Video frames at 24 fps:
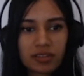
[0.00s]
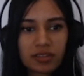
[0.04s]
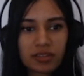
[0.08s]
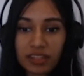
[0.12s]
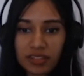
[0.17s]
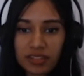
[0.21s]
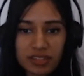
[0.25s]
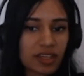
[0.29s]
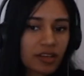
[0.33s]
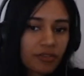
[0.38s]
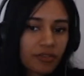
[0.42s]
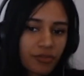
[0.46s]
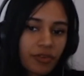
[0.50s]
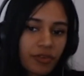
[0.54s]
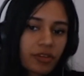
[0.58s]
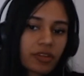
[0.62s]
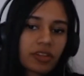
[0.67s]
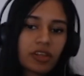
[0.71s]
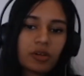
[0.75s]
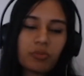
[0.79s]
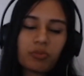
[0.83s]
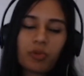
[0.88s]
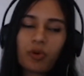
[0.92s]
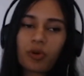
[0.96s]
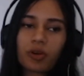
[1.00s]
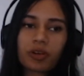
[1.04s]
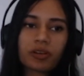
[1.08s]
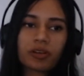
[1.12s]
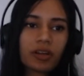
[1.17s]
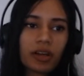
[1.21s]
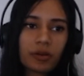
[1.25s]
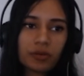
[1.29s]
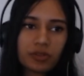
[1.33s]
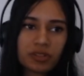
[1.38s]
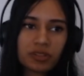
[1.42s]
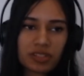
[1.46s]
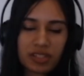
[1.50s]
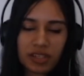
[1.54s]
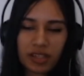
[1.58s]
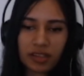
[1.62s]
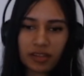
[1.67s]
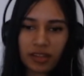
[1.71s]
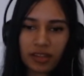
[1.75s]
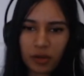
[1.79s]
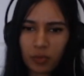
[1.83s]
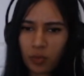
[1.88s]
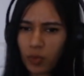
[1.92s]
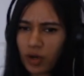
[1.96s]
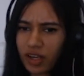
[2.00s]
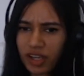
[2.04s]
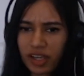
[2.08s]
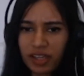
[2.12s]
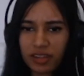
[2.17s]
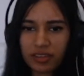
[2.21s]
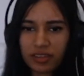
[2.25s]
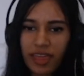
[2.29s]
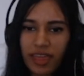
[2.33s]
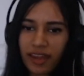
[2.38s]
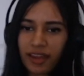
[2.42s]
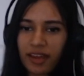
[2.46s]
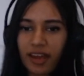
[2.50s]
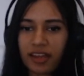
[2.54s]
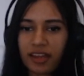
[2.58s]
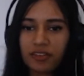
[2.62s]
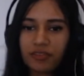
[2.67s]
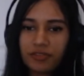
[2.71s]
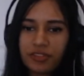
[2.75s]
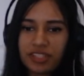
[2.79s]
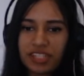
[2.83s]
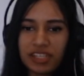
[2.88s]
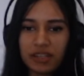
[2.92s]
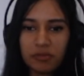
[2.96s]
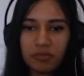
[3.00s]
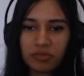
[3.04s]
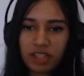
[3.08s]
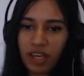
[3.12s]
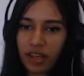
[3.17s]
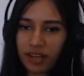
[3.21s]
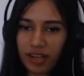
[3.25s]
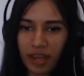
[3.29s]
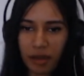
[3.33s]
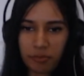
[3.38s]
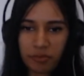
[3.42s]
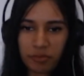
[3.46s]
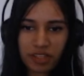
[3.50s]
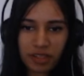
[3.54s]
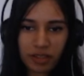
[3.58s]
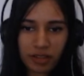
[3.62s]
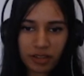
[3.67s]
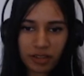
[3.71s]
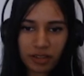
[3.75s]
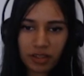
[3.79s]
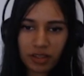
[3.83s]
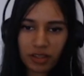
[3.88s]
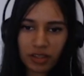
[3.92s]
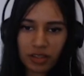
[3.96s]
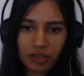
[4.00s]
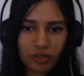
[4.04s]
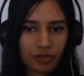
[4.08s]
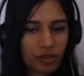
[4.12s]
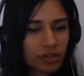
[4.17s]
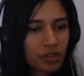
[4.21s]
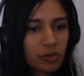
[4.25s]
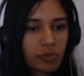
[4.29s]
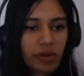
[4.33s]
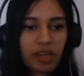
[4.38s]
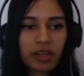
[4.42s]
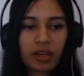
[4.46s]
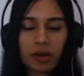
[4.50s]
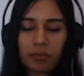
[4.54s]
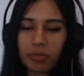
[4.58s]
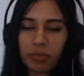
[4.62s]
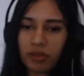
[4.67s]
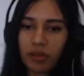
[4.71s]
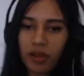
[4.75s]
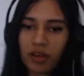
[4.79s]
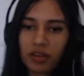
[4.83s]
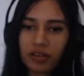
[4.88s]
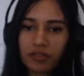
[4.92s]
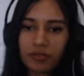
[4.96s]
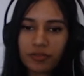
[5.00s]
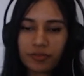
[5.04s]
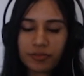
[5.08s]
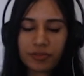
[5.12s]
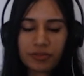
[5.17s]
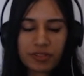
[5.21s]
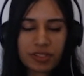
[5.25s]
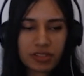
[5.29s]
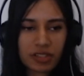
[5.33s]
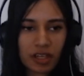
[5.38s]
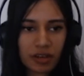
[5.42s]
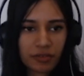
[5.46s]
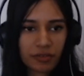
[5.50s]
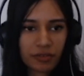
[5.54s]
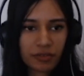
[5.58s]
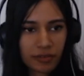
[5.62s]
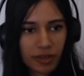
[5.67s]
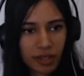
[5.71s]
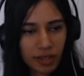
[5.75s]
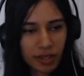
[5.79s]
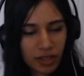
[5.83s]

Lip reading: That's like really important, I would say, like working in that kind of team dynamic. Yeah. You really pick up a lot of stuff.